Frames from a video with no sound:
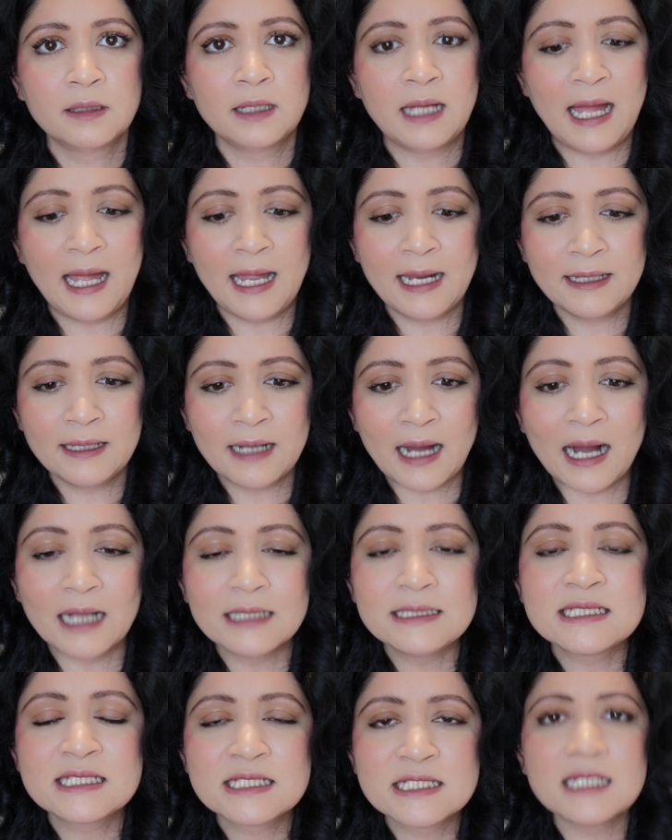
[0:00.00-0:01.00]
And I
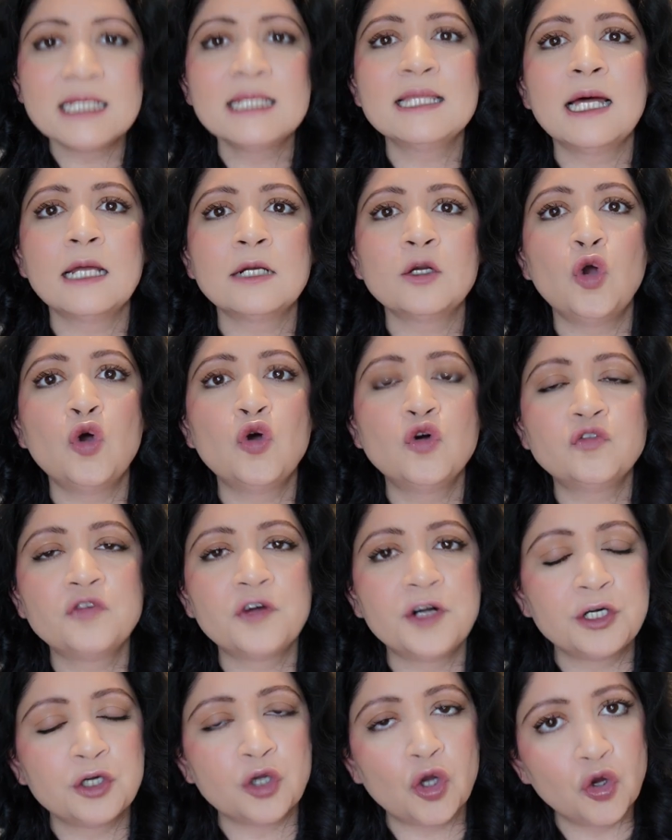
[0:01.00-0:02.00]
see that
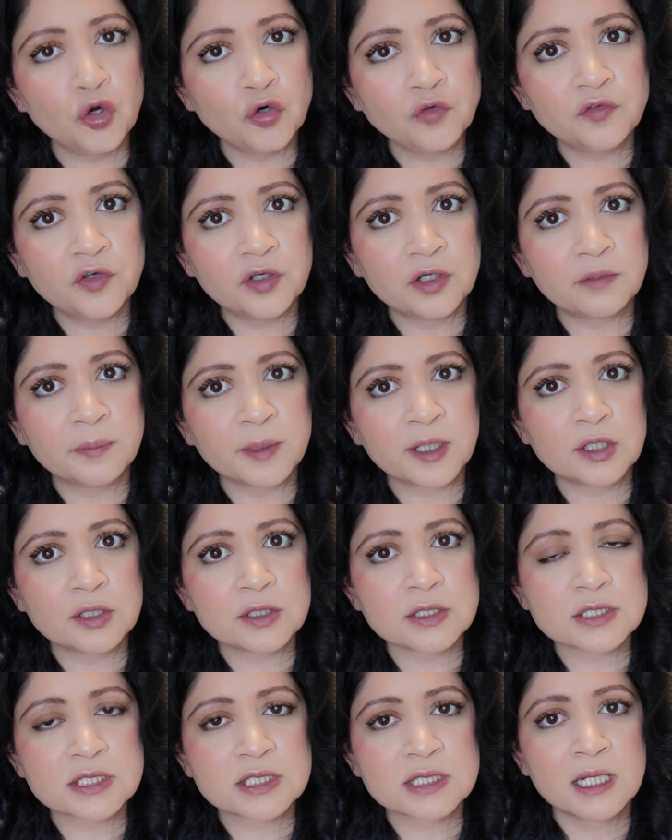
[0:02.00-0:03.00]
over and over
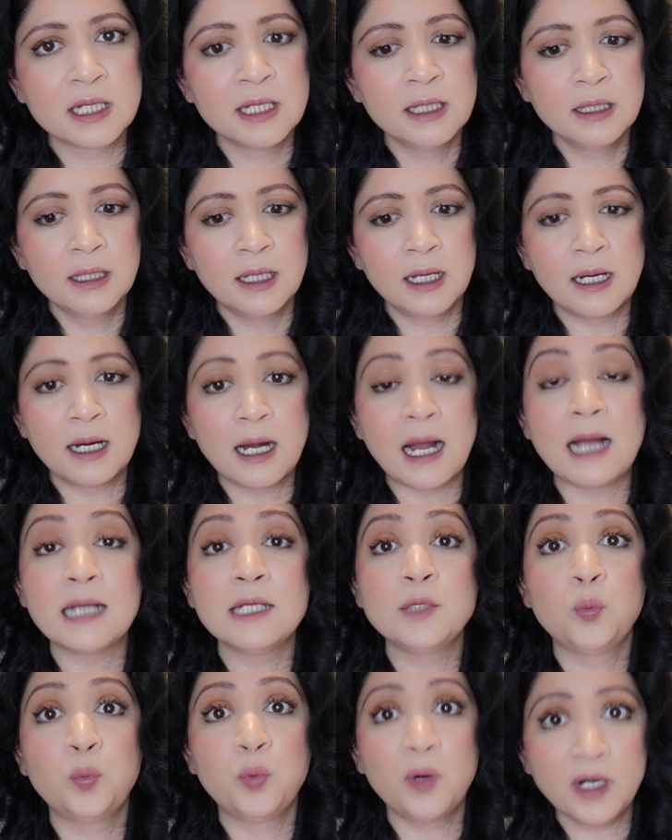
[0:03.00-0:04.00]
because
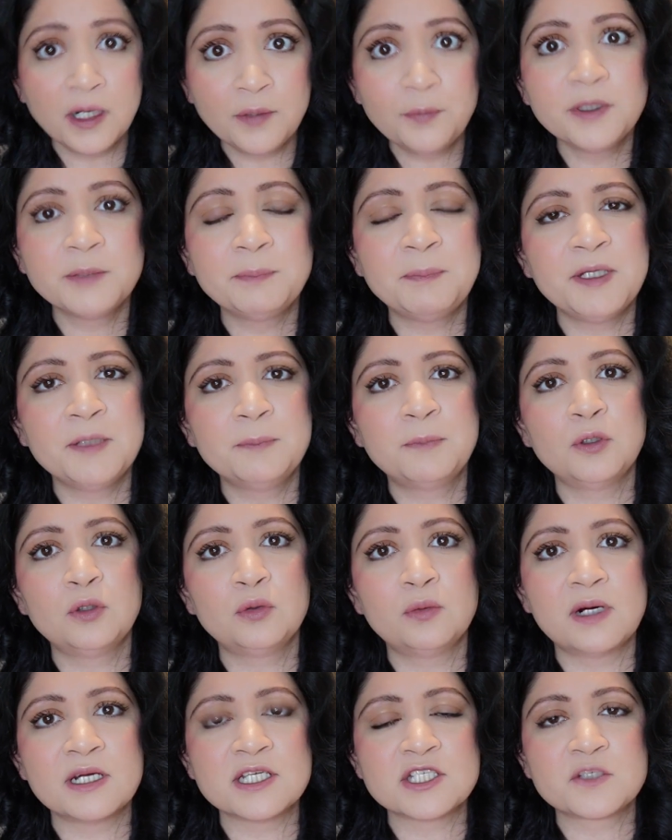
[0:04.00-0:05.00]
I work with people
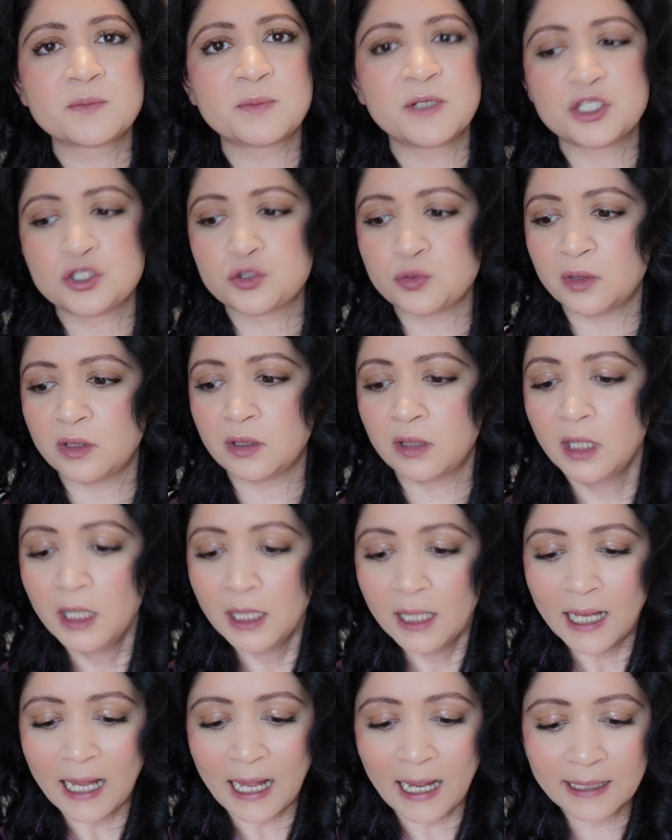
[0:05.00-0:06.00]
who are spiritual,
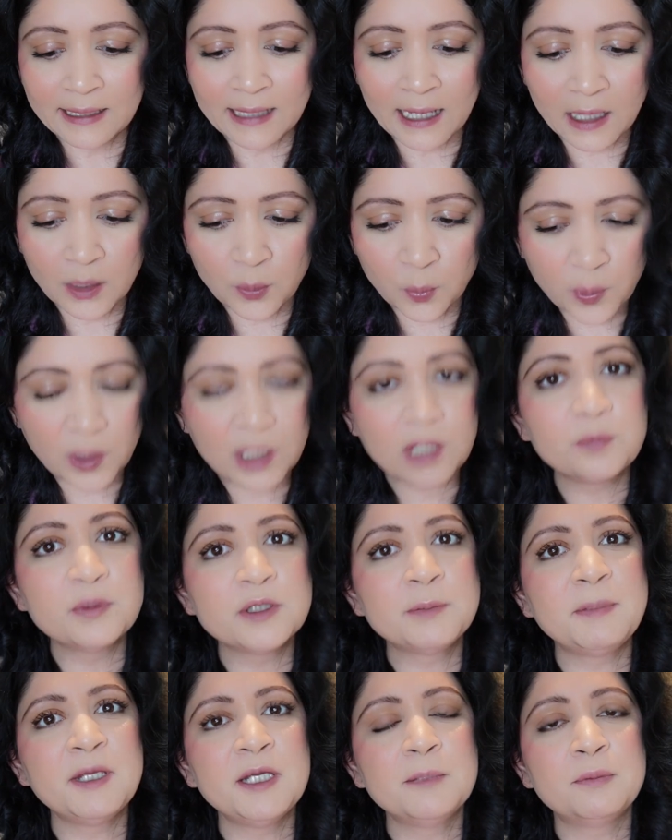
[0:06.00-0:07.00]
and I work
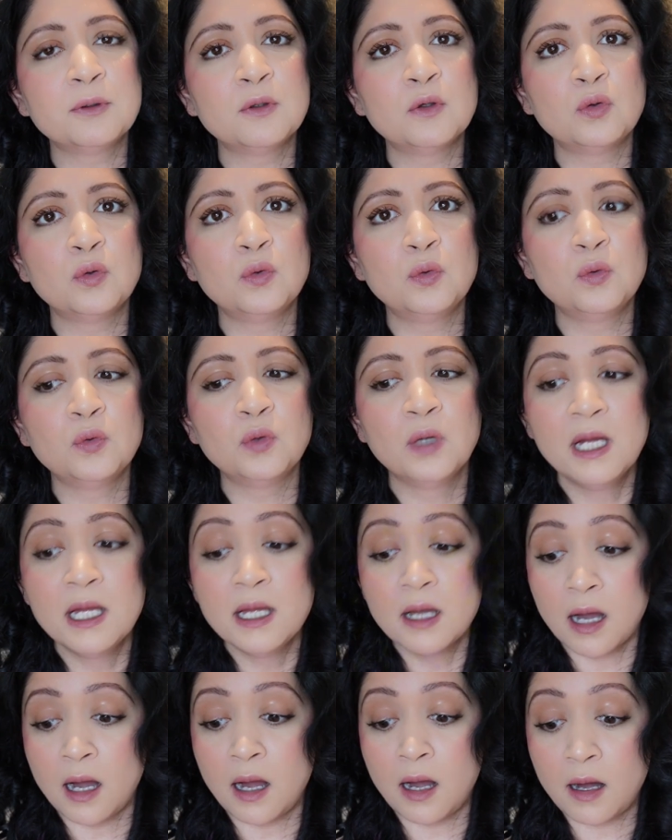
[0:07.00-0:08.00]
with people who
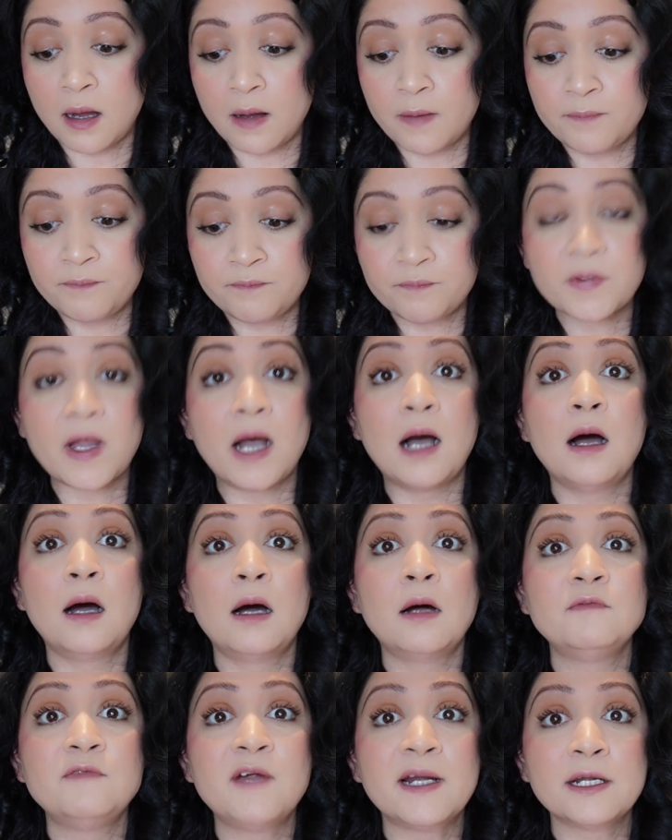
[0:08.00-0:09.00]

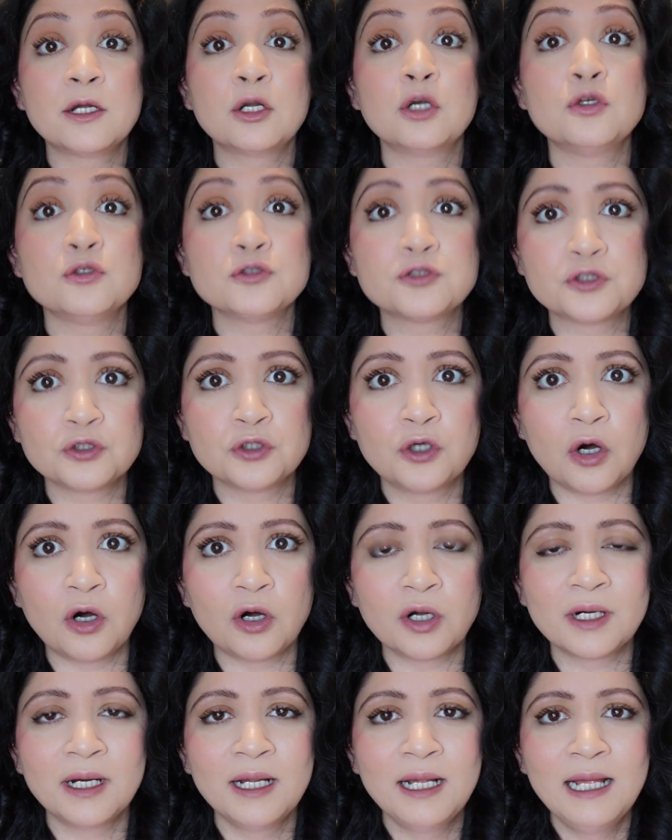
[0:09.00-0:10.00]
are very close to
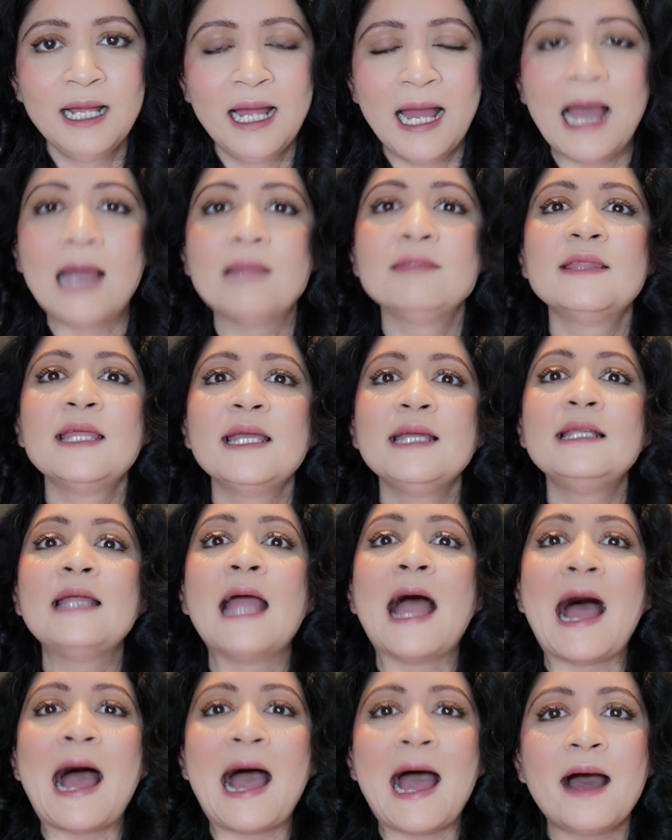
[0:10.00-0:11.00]
God, and they
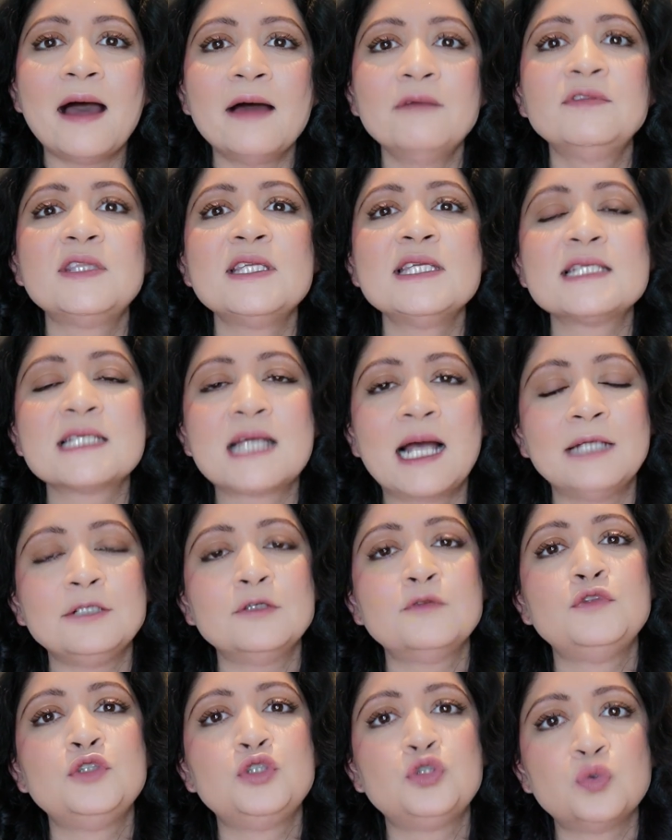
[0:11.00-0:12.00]
have this kind
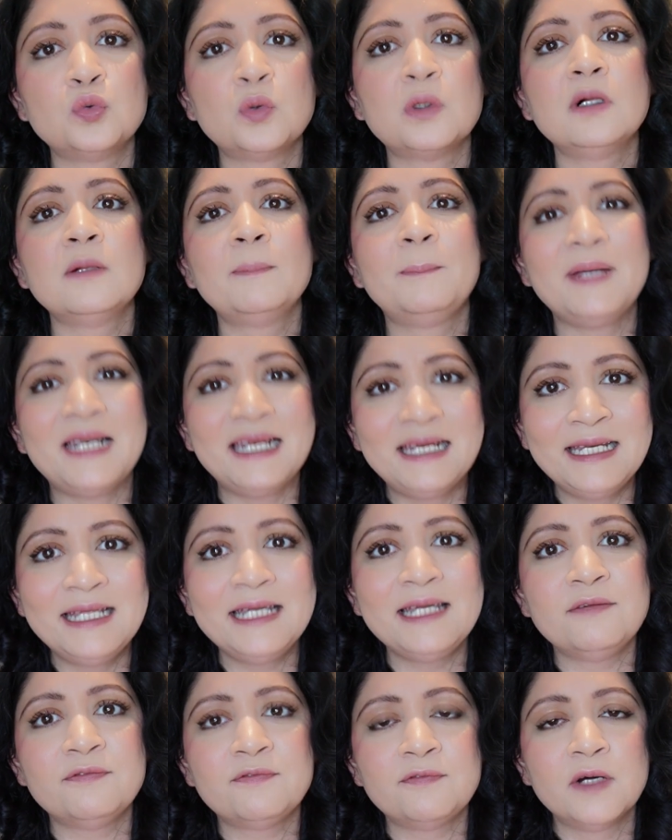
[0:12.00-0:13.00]
of dual
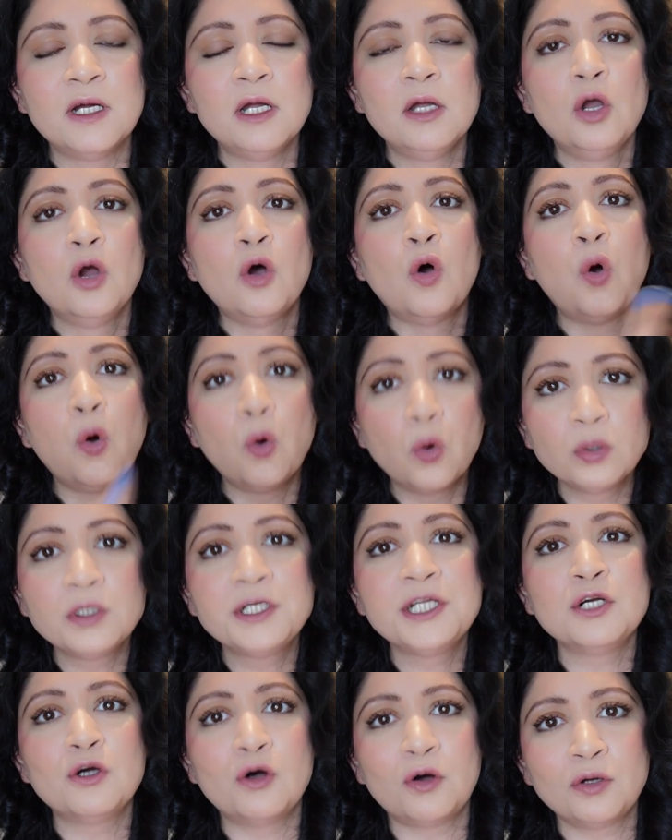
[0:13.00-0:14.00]
belief
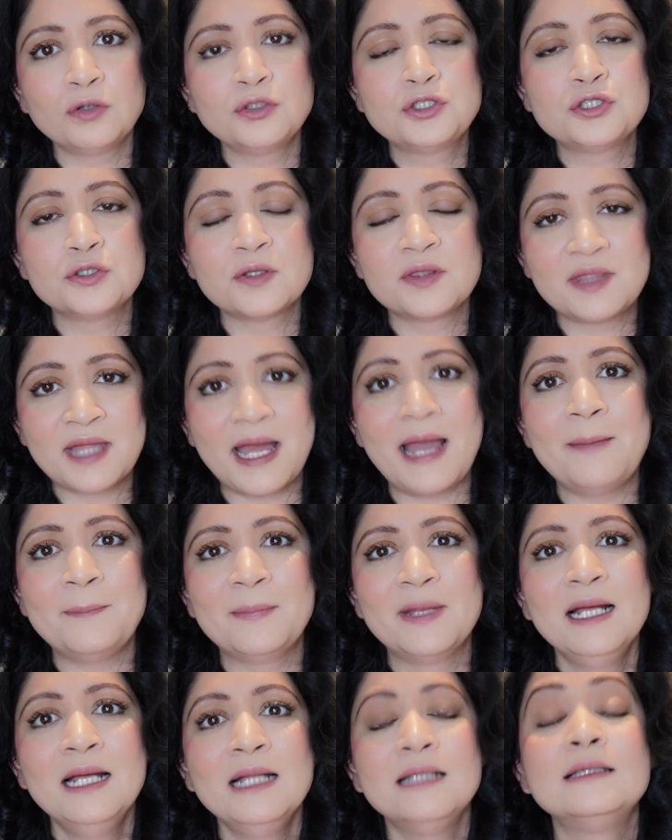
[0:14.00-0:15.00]
holding on to
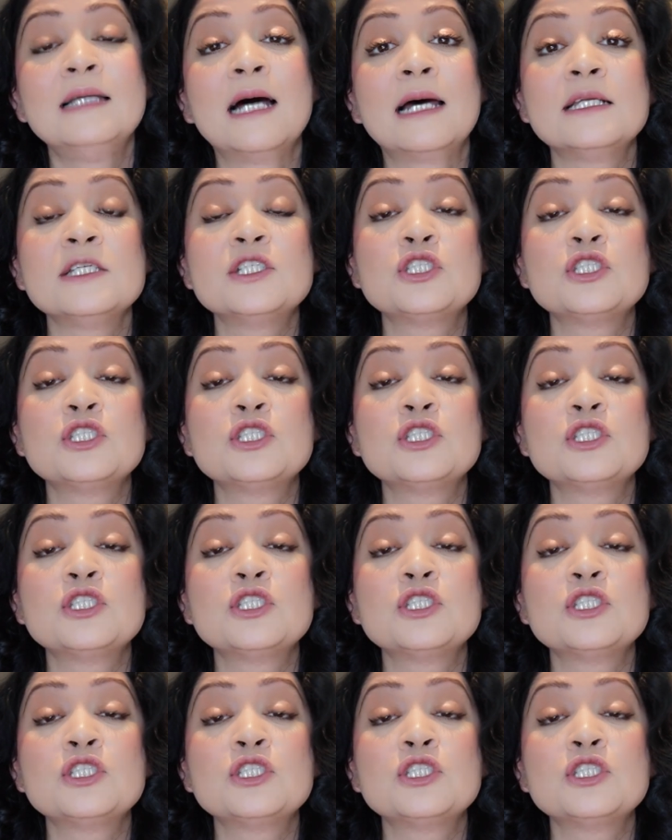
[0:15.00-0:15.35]
them that is